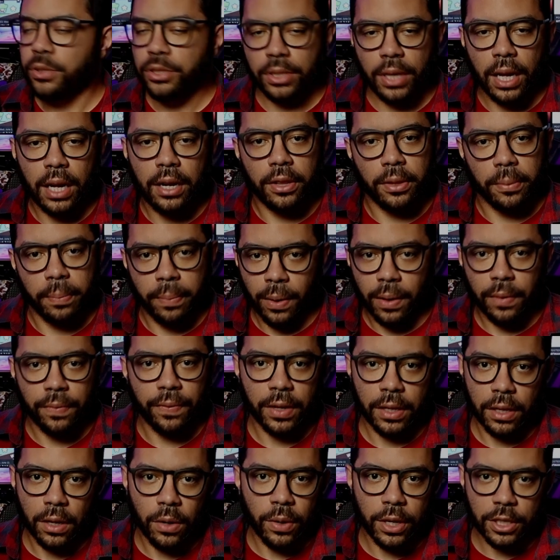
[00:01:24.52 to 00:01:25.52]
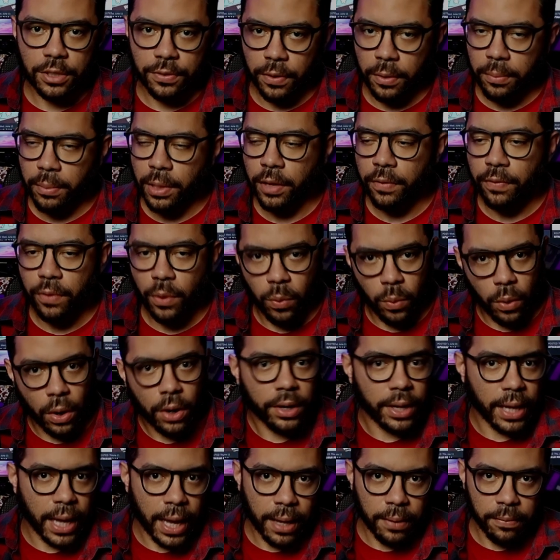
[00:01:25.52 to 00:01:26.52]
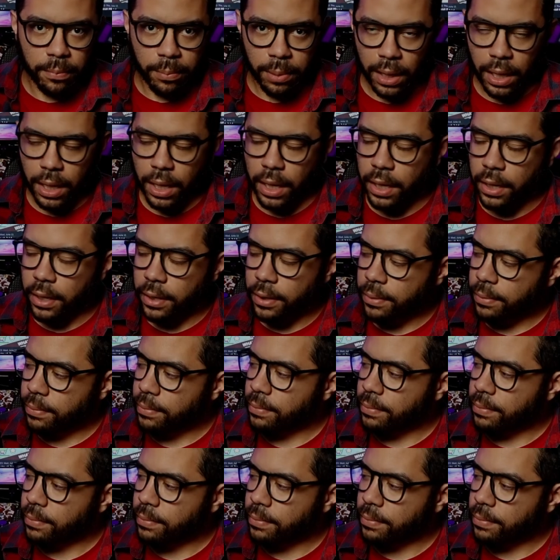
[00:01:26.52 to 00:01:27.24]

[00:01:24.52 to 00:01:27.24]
was kind of the perfect O S for me for work and play.